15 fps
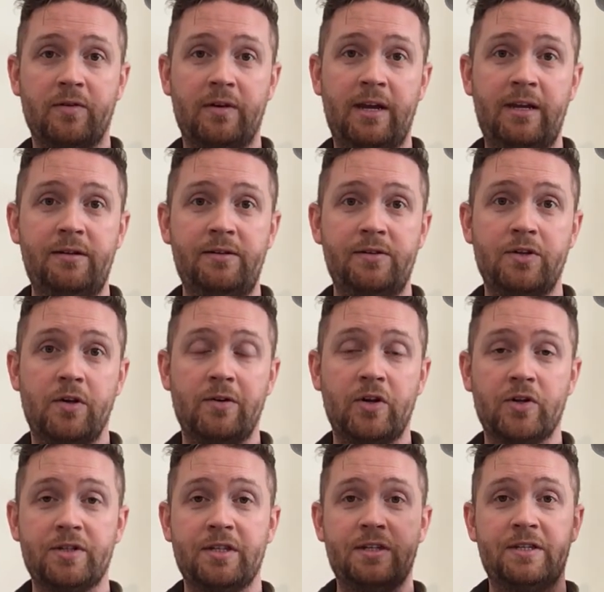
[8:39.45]
Okay, so it
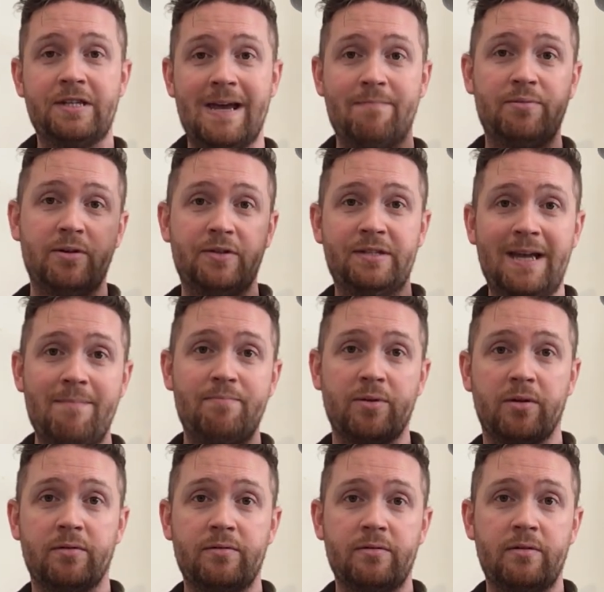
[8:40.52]
goes double,
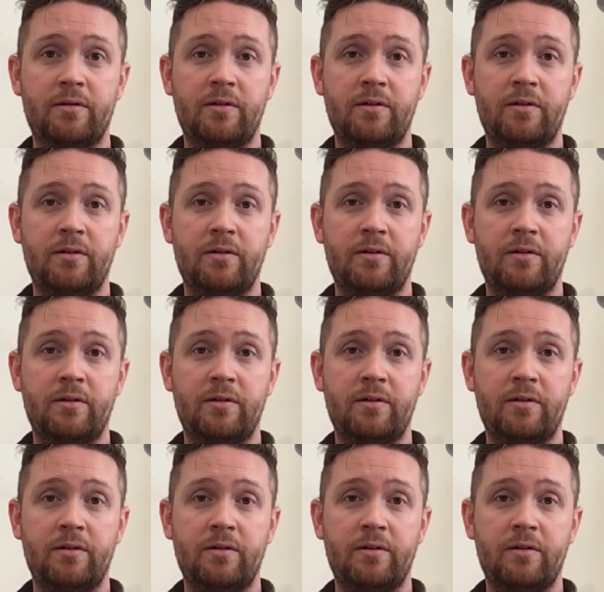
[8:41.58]
double.